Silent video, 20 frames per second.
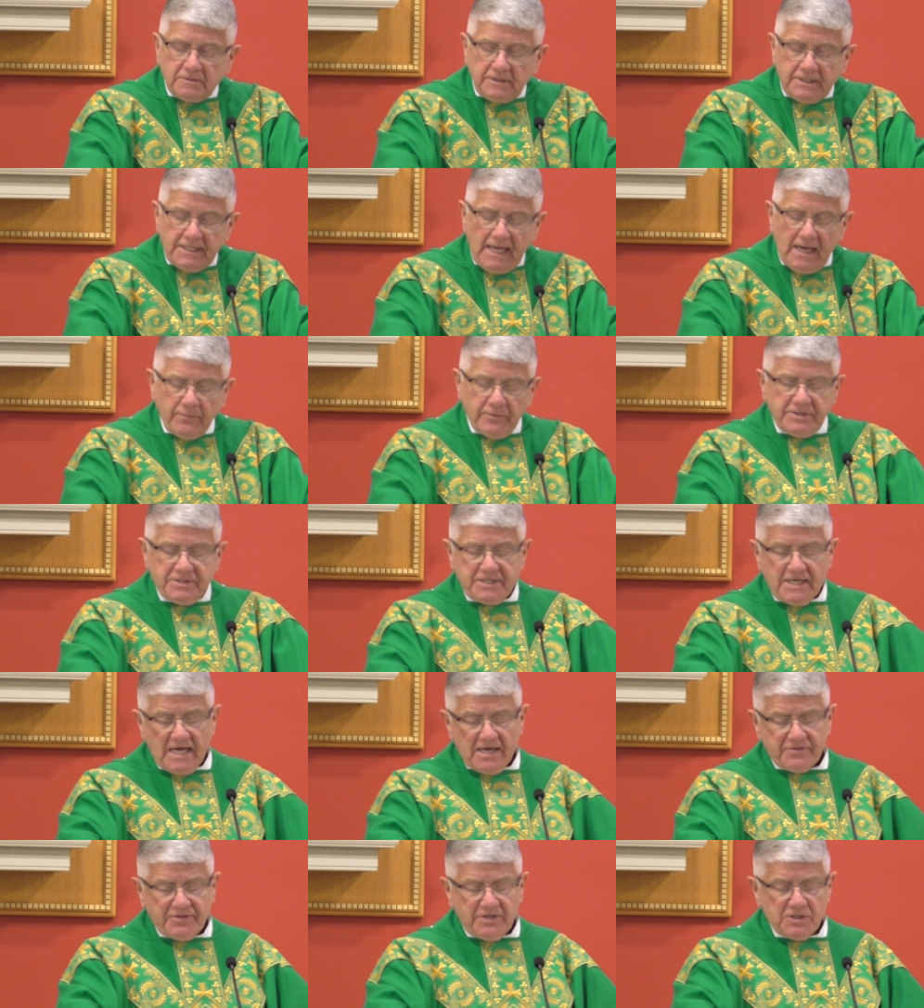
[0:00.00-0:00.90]
And now in
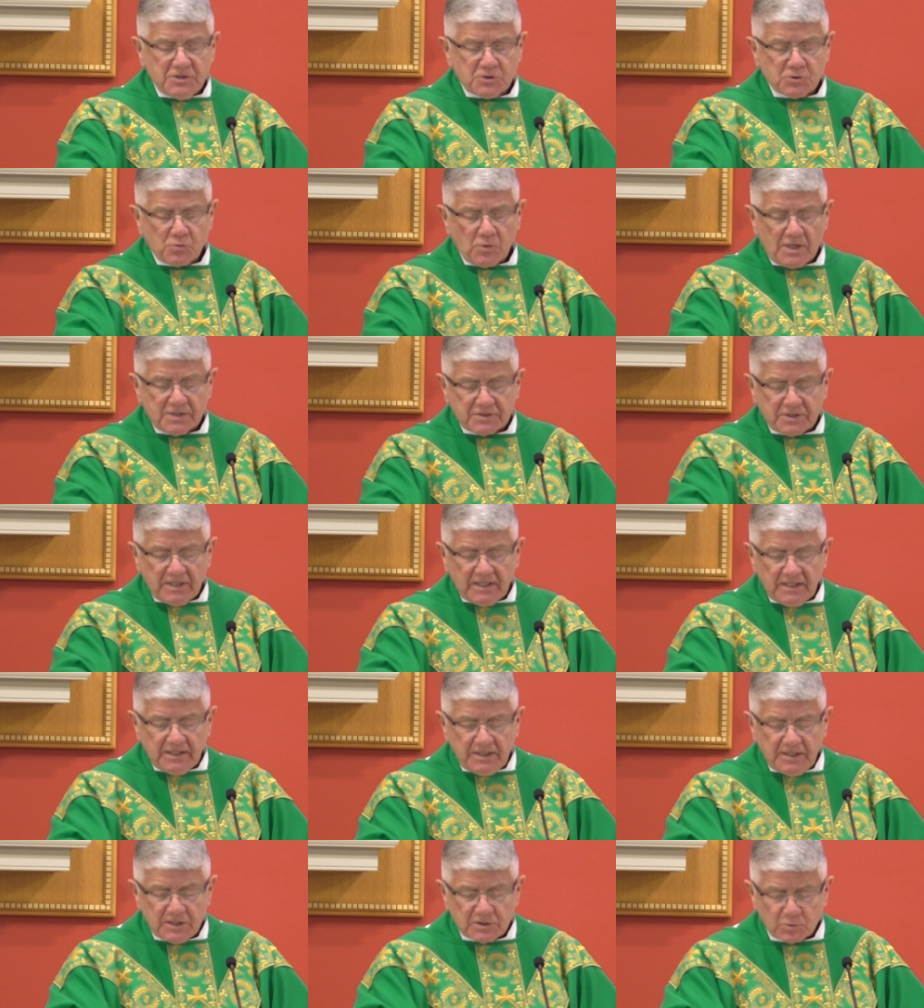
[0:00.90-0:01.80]
death, he's trusting
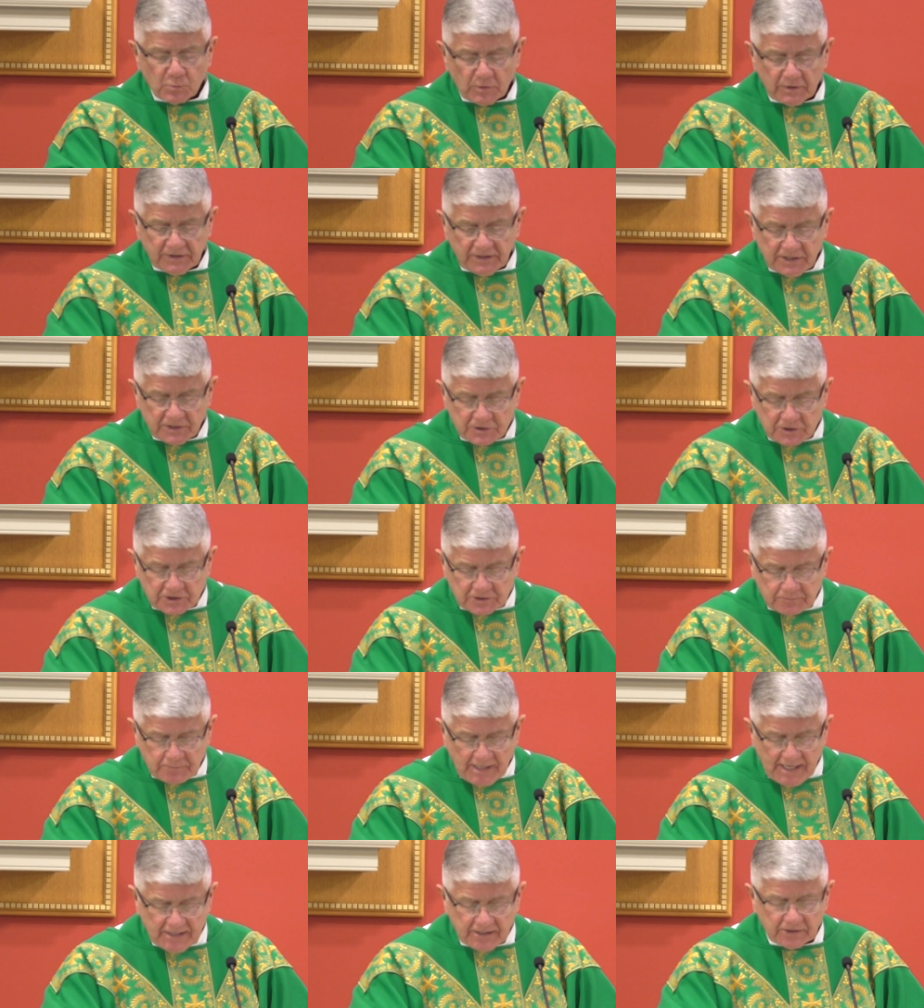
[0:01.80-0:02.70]
in his religious
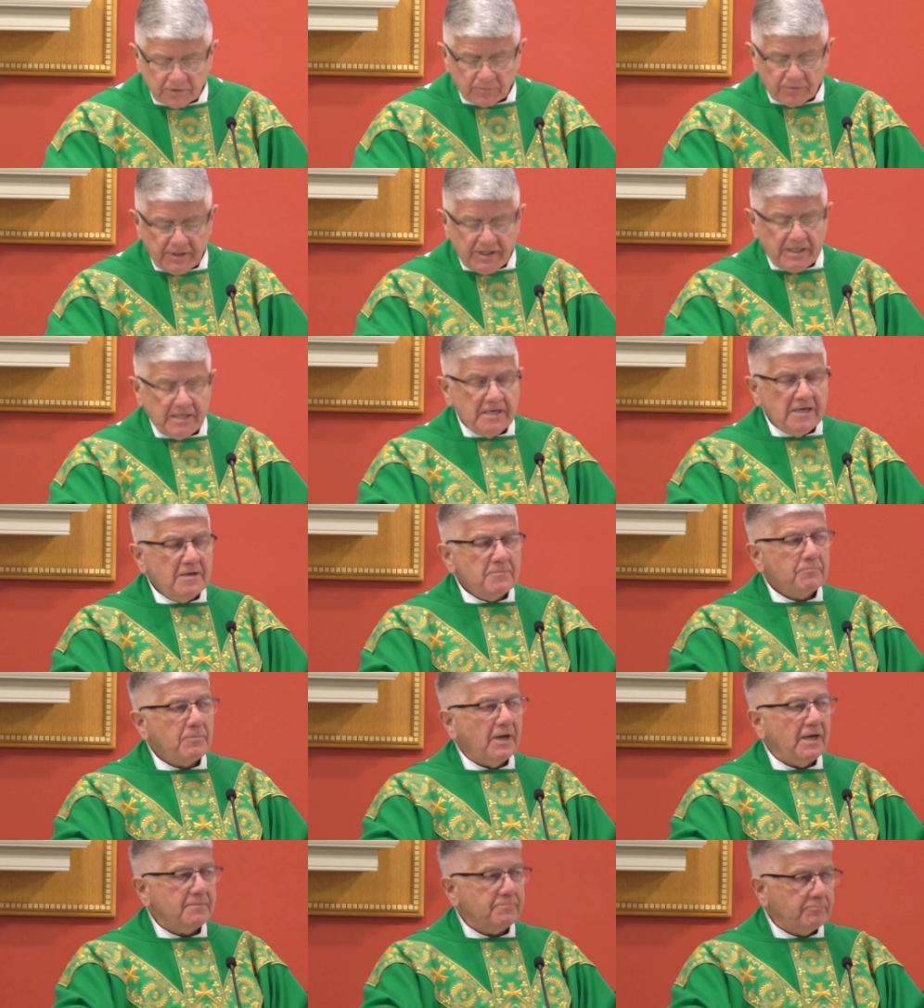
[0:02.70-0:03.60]
pedigree,
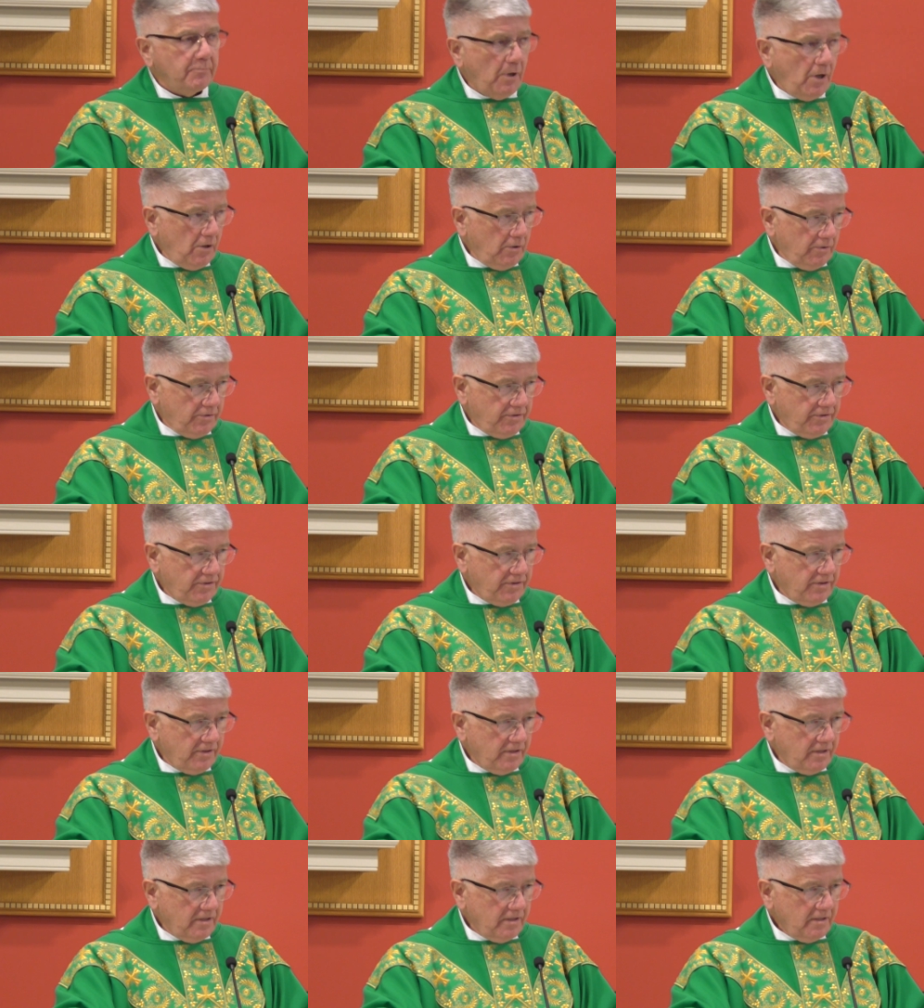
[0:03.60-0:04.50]
but
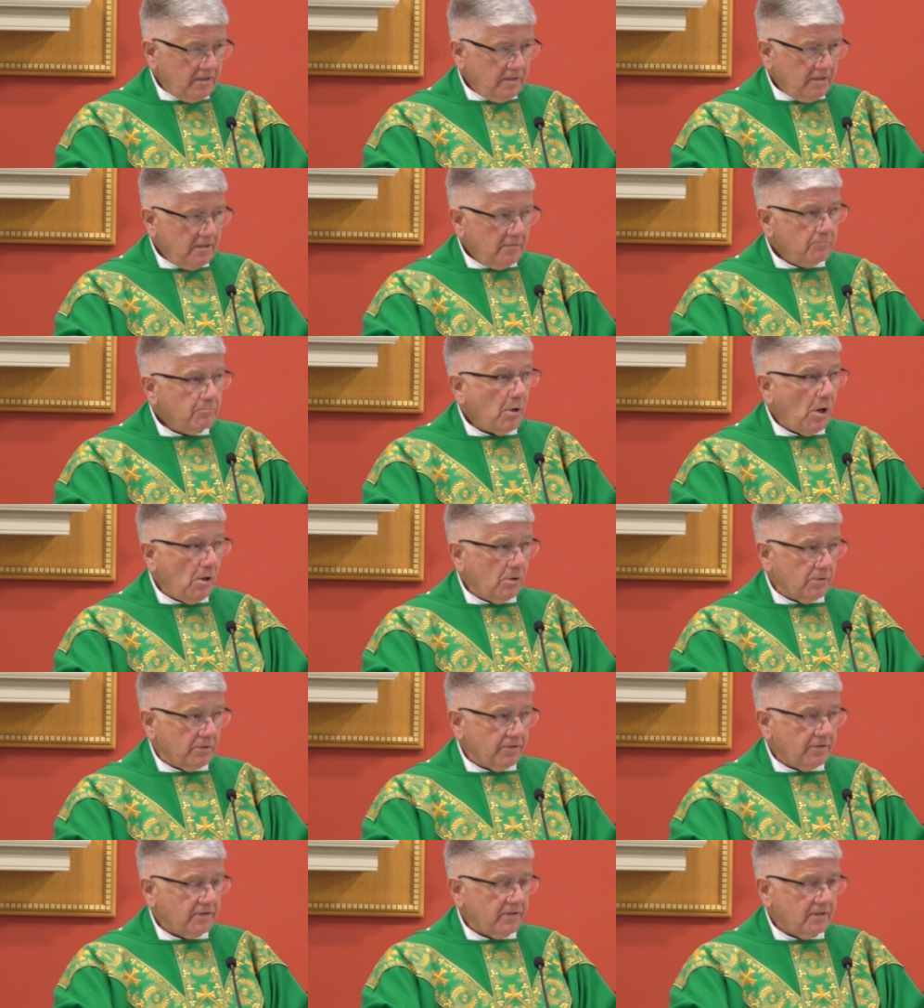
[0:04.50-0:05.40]
both,
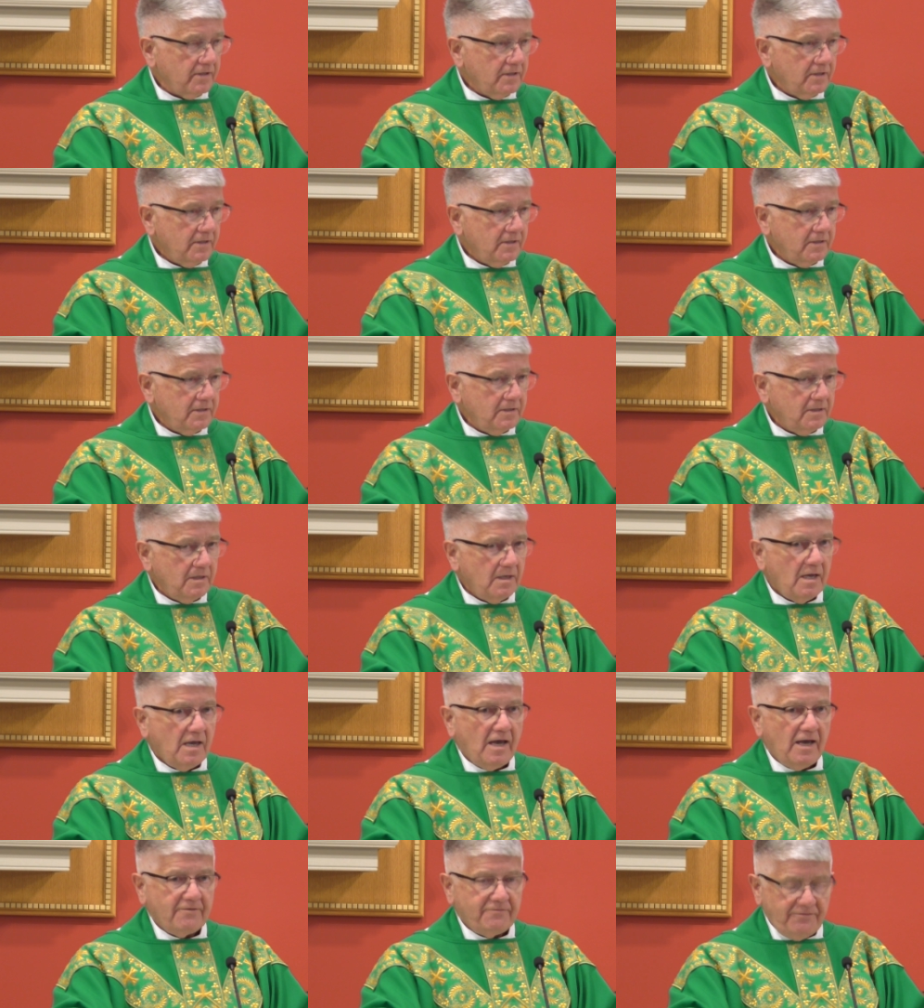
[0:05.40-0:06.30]
both
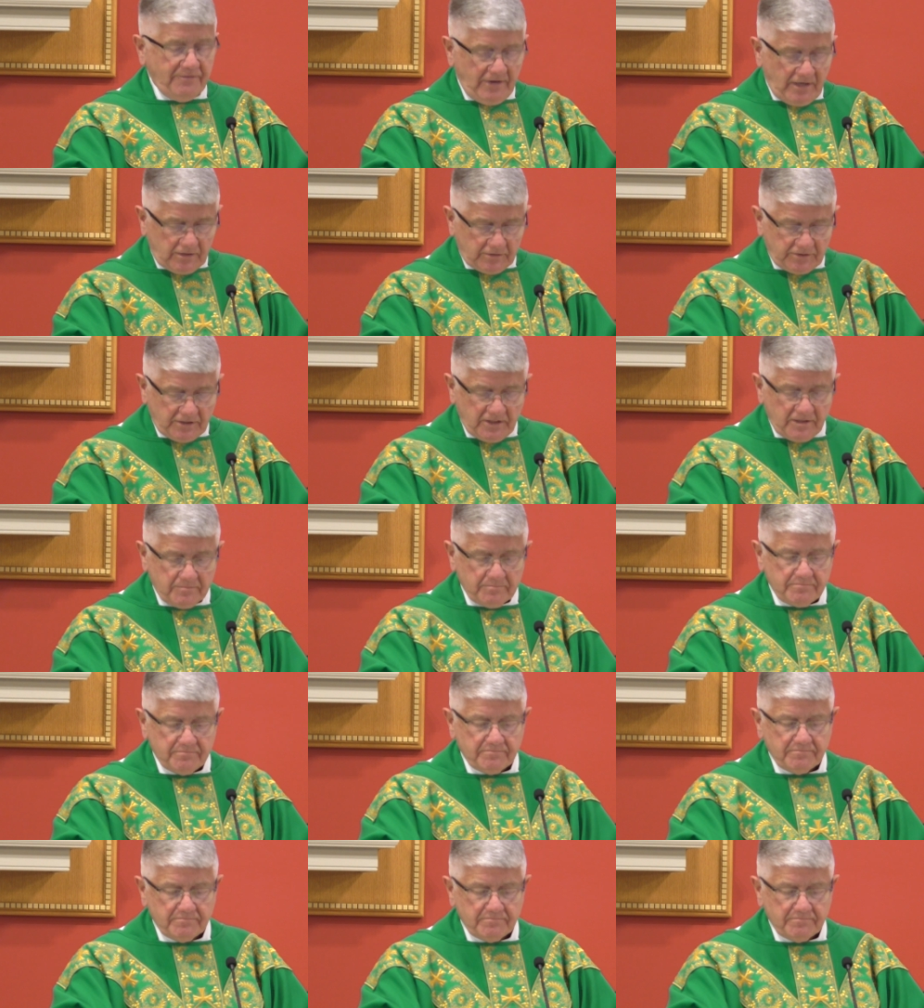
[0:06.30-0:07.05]
have failed him.